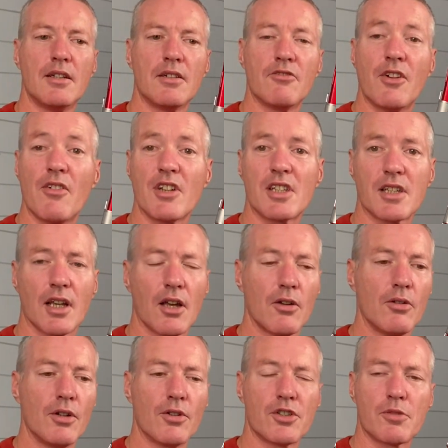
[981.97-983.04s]
very
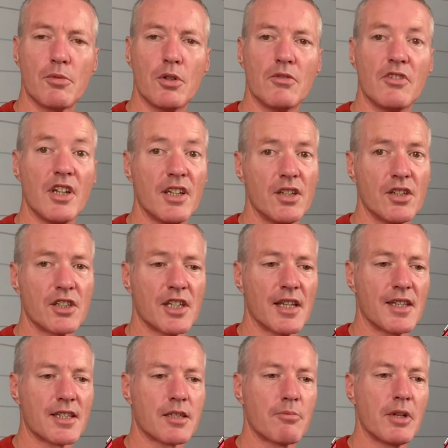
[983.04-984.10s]
slowly or smoothly, and you can set
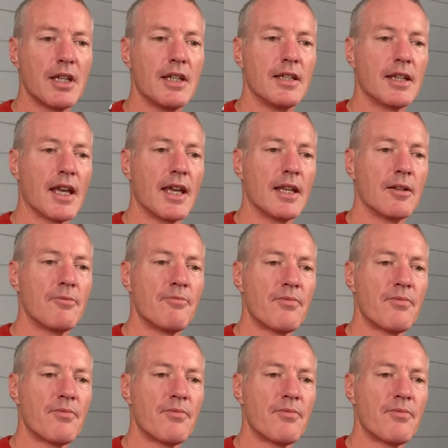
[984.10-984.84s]
the speed again